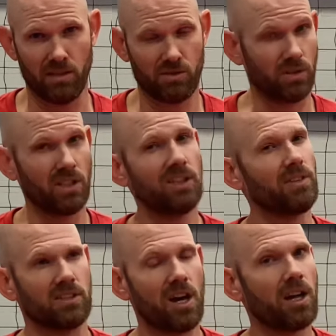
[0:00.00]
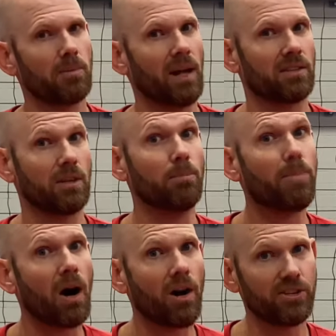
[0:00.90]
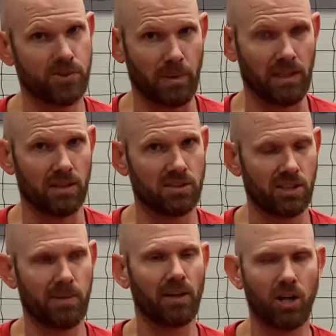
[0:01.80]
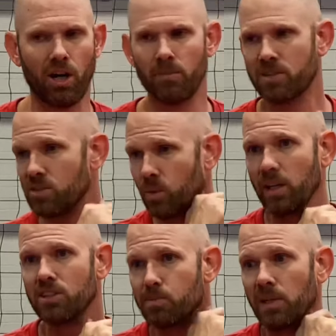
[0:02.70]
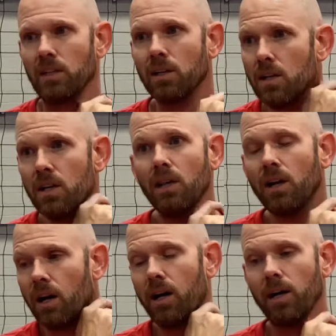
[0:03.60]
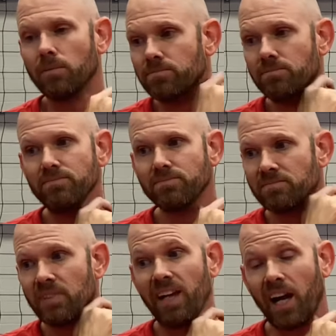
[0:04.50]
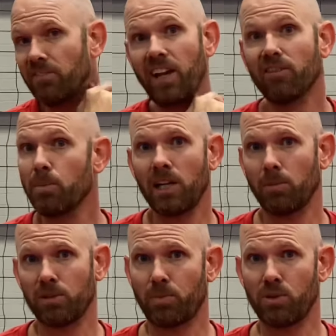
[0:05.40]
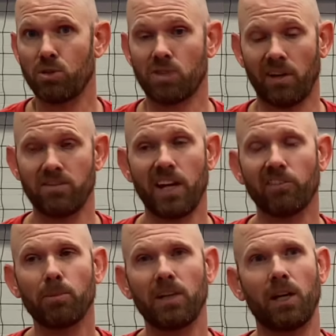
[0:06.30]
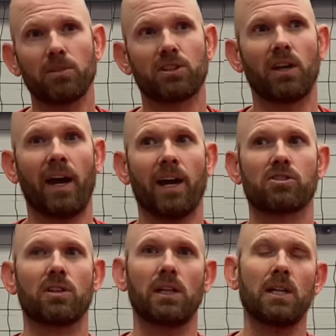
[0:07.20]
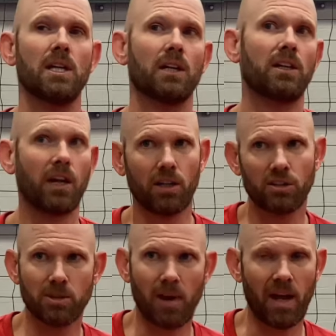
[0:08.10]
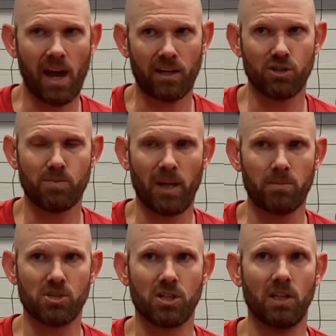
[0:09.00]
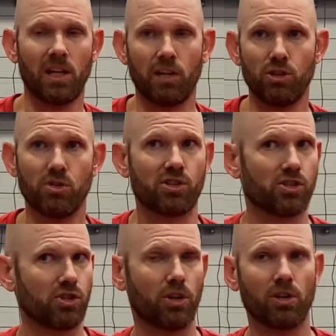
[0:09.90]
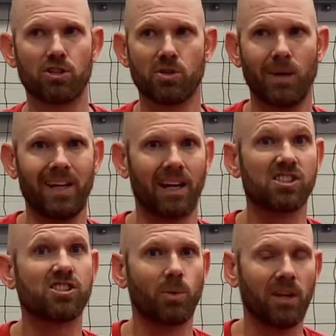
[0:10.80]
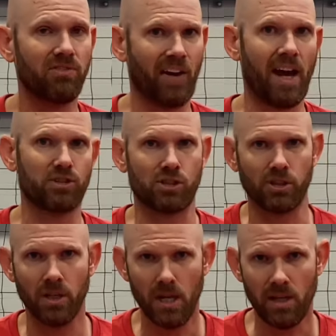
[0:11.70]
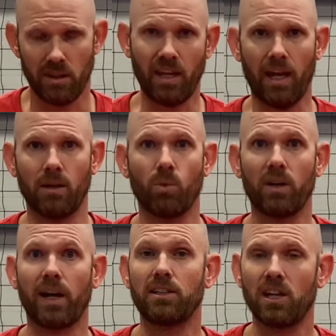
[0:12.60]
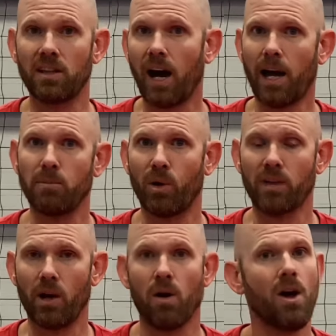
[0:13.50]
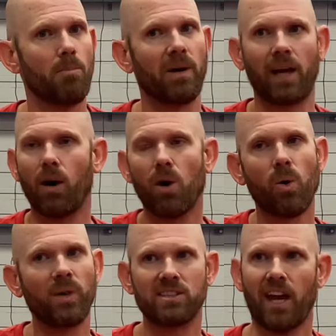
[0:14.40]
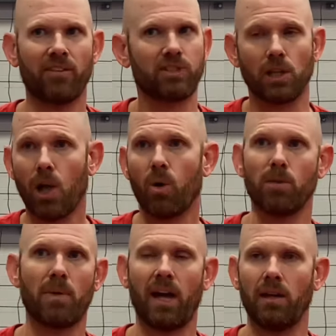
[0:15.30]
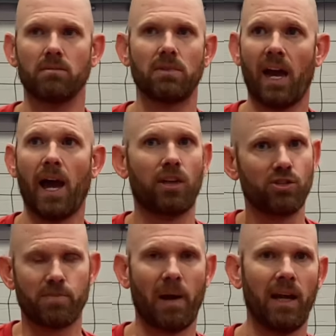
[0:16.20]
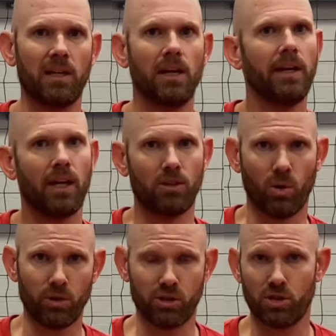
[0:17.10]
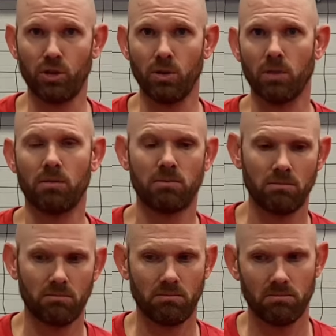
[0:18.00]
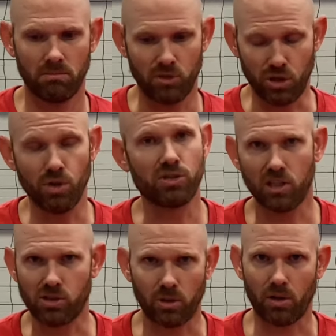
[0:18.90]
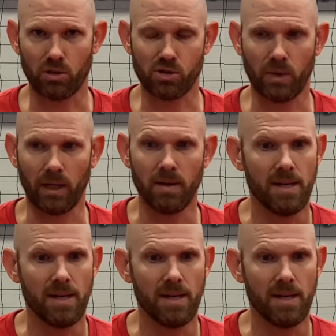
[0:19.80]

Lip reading: So it doesn't even talk about the ball speed, it talks about arm swing speed. And I've never been able to produce it. I've never been able to actually get onto my AccuSpike machine and use the circular swing and swing faster than when I did the high bow and arrow. But I always have to lower my AccuSpike in order to use the circular swing.